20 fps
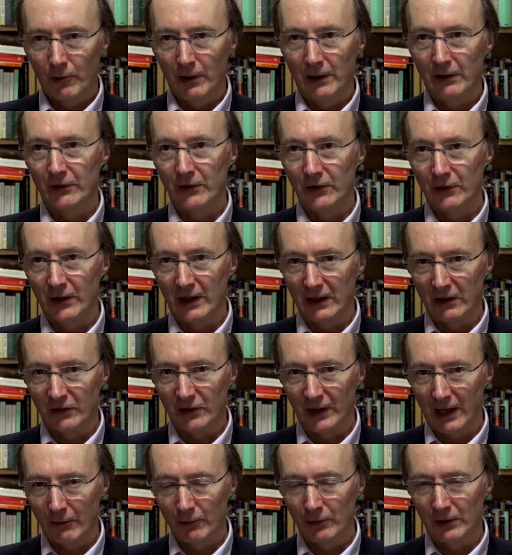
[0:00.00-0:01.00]
ways to take
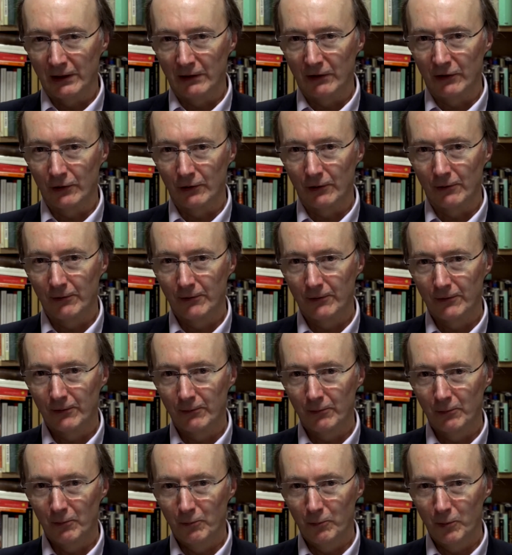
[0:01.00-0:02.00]
soundings of
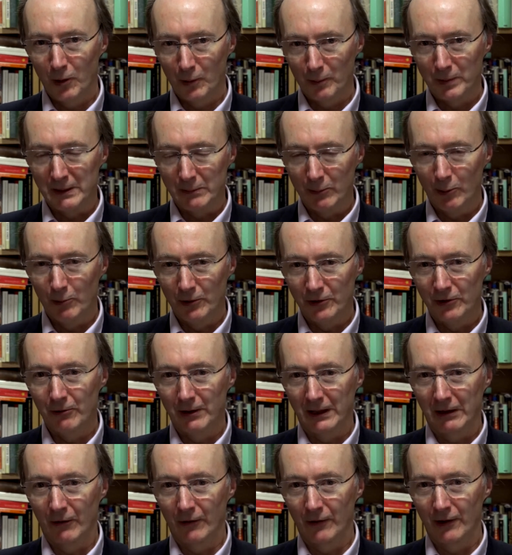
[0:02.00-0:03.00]
what people were
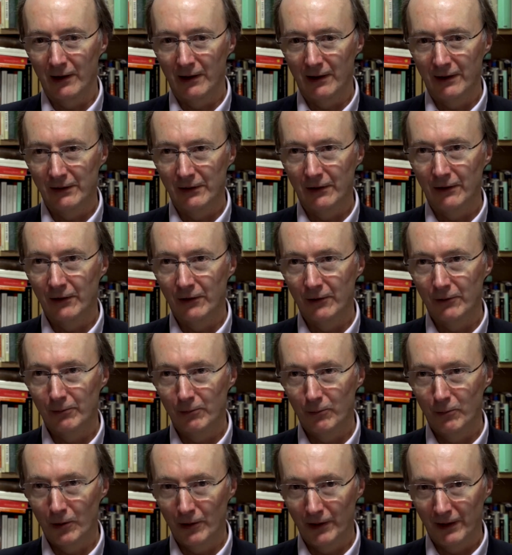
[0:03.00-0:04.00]
doing online and
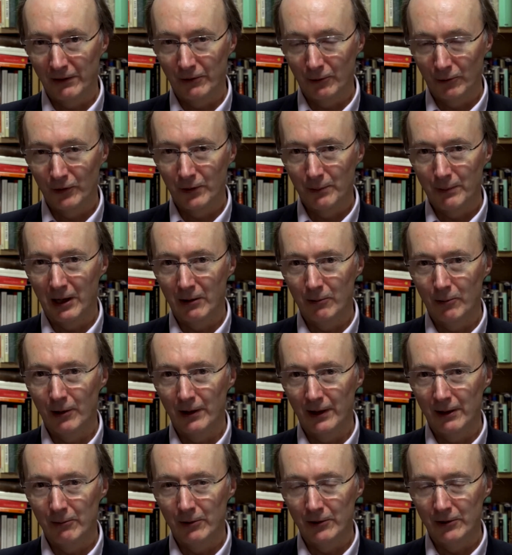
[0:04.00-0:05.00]
what they thought about what
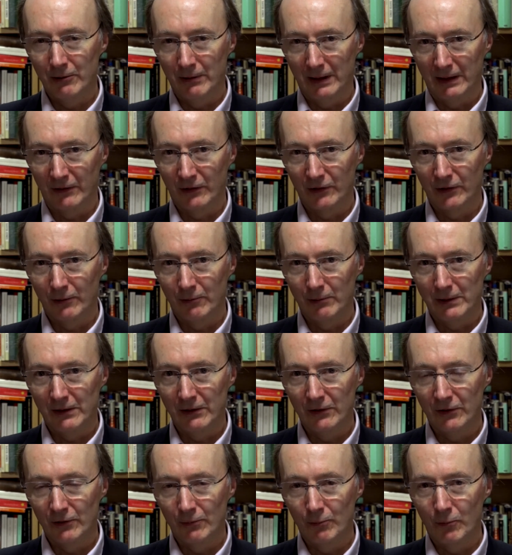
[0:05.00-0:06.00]
they were doing. So we
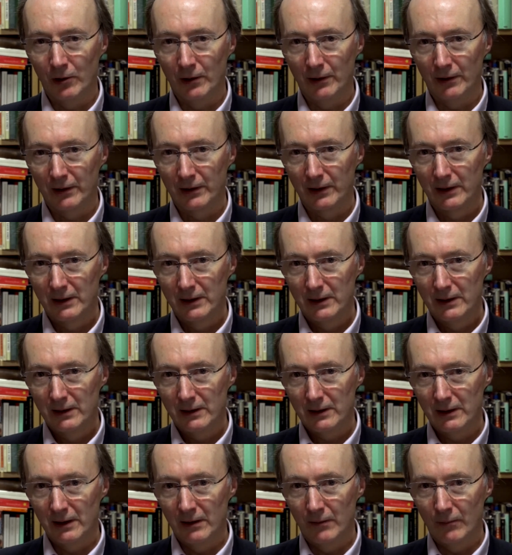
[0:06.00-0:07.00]
did some work
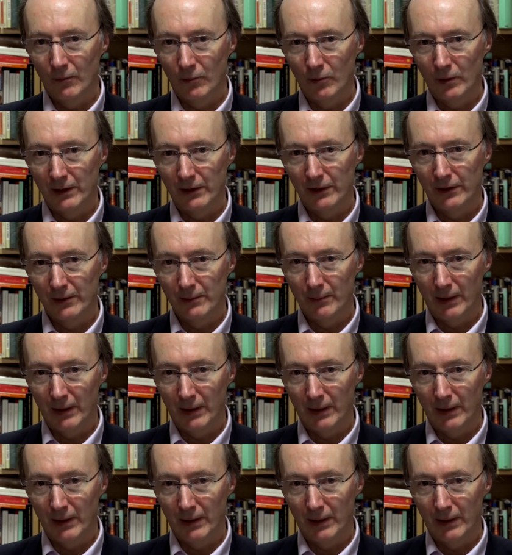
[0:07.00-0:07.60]
with the